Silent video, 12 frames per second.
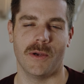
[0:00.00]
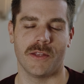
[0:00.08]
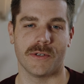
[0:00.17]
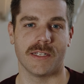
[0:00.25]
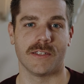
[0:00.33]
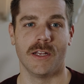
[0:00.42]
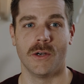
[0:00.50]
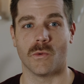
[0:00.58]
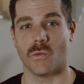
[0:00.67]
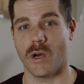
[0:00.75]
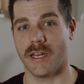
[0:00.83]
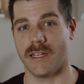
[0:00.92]
whether it's
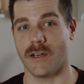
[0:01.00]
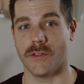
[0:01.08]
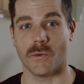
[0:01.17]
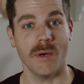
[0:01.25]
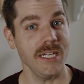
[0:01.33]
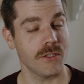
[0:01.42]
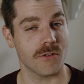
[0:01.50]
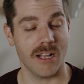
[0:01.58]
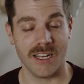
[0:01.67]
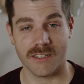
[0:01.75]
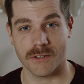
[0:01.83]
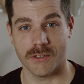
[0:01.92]
running on the
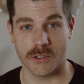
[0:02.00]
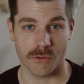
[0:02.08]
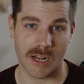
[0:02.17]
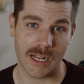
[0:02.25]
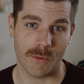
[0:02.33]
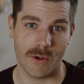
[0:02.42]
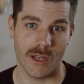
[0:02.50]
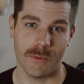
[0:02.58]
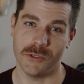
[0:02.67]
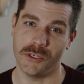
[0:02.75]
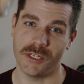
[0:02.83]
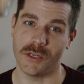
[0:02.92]
racetrack during the track walk,
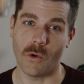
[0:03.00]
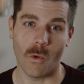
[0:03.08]
which I did